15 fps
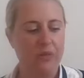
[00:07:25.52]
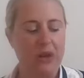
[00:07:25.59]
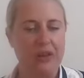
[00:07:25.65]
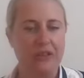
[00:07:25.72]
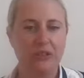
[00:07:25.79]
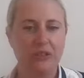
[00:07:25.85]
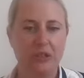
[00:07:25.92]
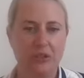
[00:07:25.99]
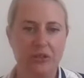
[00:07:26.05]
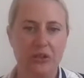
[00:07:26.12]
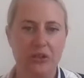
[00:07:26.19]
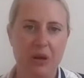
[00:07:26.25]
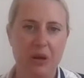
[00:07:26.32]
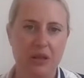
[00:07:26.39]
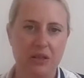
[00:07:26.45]
That is
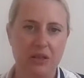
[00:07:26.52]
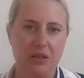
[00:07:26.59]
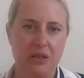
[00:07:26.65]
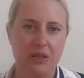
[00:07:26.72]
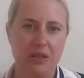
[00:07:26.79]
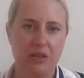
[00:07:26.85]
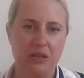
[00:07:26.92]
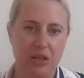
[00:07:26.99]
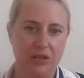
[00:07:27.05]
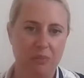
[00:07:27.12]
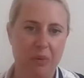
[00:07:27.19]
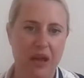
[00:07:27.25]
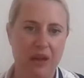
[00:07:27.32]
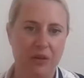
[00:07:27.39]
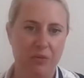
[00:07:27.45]
such an amazing
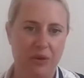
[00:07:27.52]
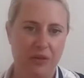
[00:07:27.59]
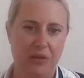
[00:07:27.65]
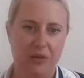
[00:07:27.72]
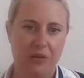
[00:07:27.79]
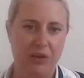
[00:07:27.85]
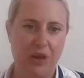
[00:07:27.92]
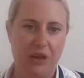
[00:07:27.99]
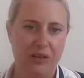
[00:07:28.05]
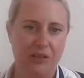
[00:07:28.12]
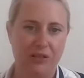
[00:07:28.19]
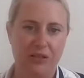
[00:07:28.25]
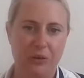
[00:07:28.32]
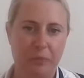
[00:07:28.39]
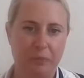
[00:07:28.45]
cheese to pair with
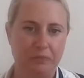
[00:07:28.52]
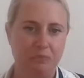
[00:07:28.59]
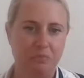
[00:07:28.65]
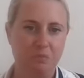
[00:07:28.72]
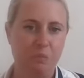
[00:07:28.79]
things.